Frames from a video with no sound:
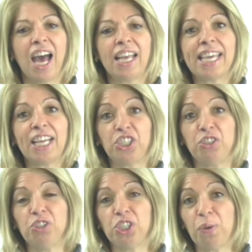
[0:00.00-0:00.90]

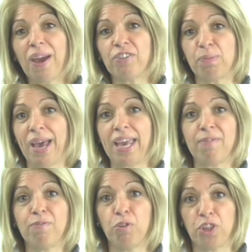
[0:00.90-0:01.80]
Yes, you do have to pay
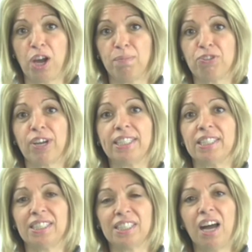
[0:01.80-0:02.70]
for the
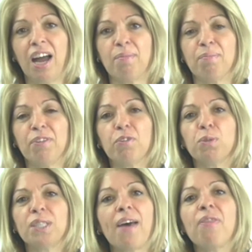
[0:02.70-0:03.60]
arbitrator's time, but of
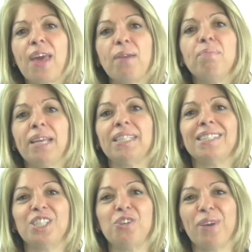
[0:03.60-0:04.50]
course that then
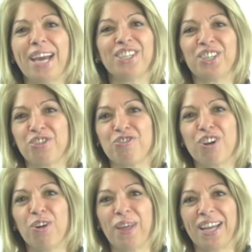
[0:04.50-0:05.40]
means that you get to
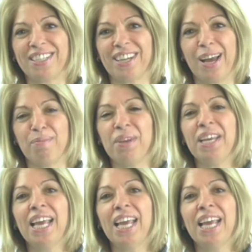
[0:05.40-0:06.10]
control that time.